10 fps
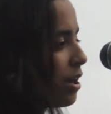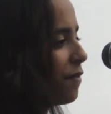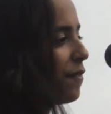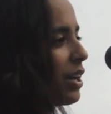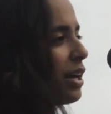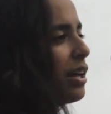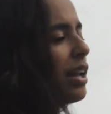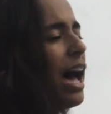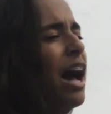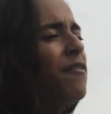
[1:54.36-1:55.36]
if I can
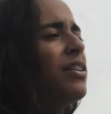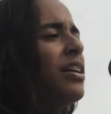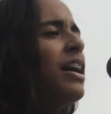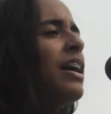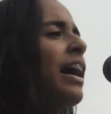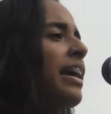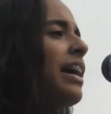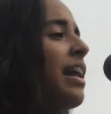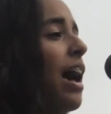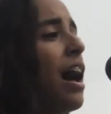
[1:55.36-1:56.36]
have it, I
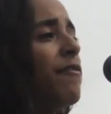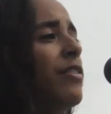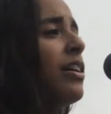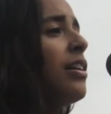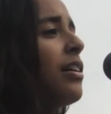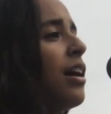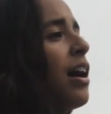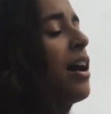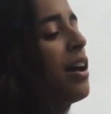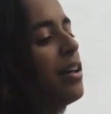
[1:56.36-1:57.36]
can have it
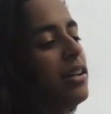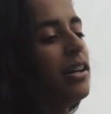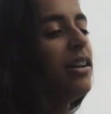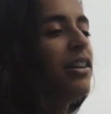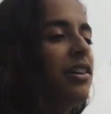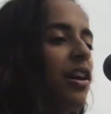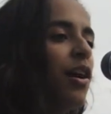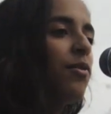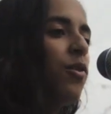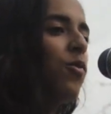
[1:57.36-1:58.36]
any
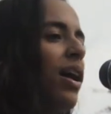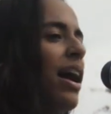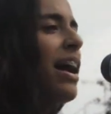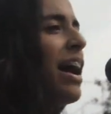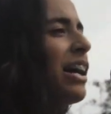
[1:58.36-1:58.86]
other way.